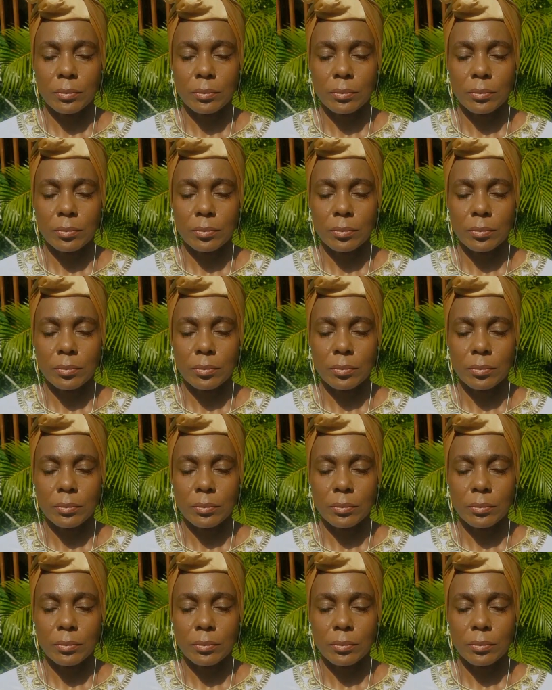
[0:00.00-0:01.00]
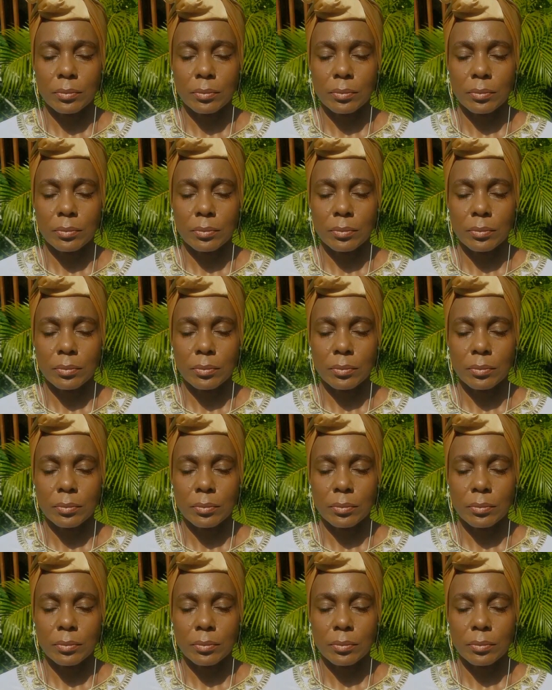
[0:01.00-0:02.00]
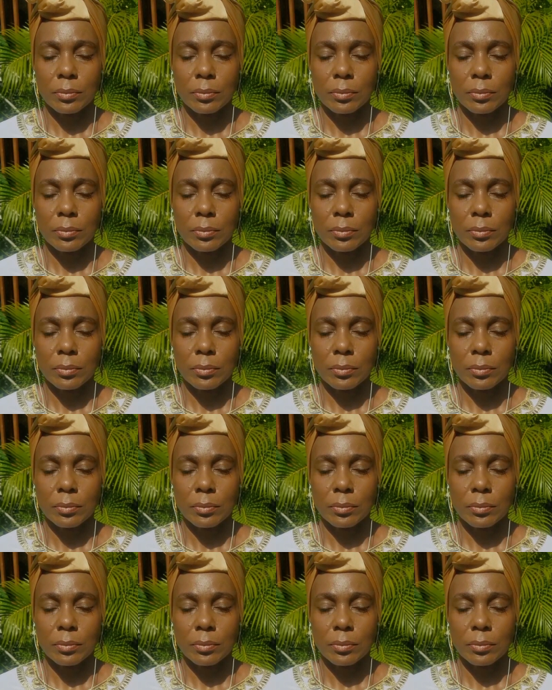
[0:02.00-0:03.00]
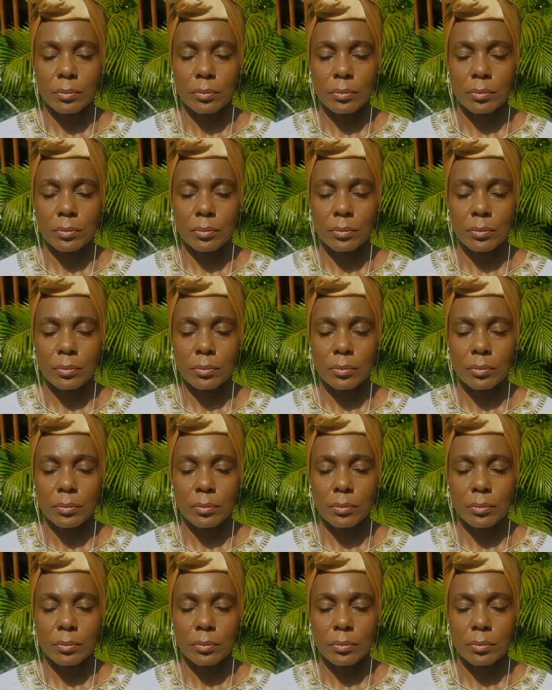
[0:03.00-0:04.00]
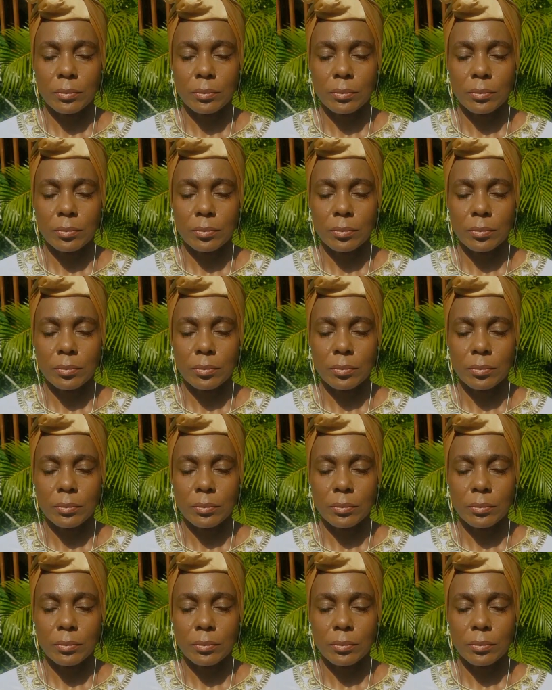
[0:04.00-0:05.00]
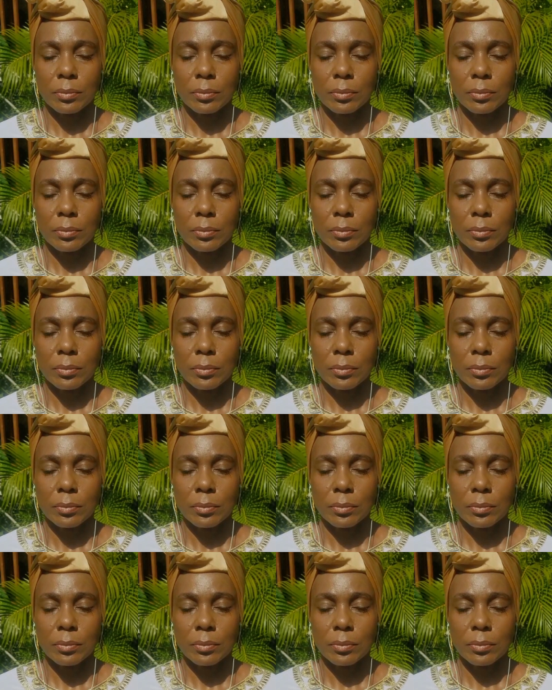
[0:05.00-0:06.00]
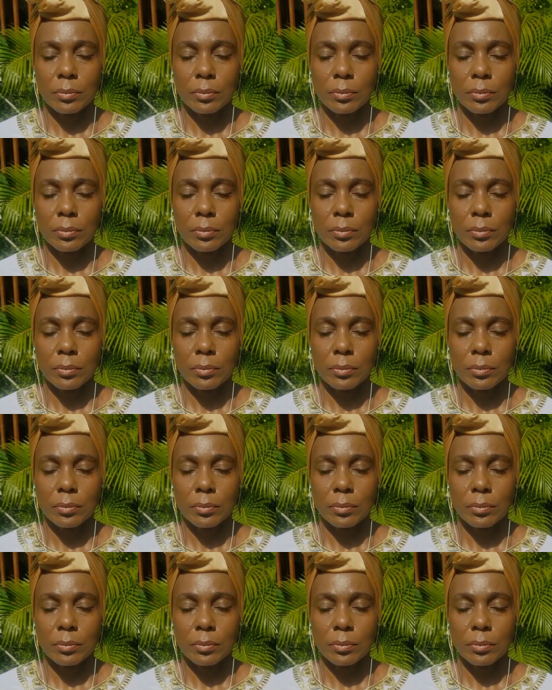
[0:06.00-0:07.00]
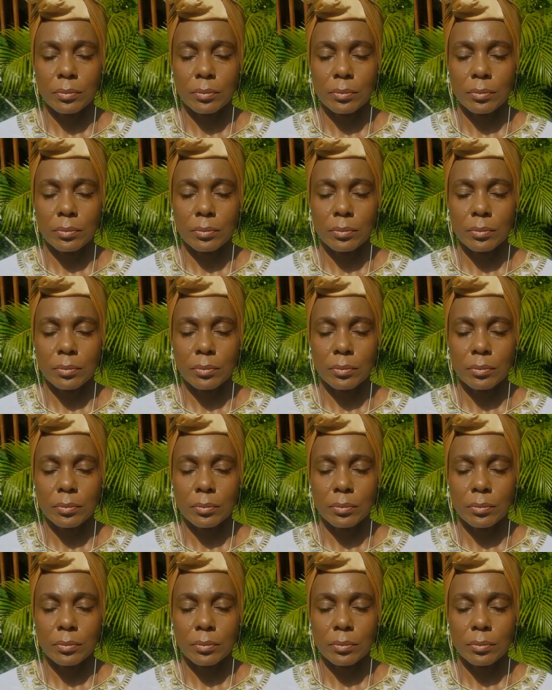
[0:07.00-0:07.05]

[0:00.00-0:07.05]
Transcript: This is a still picture; no speech is visible.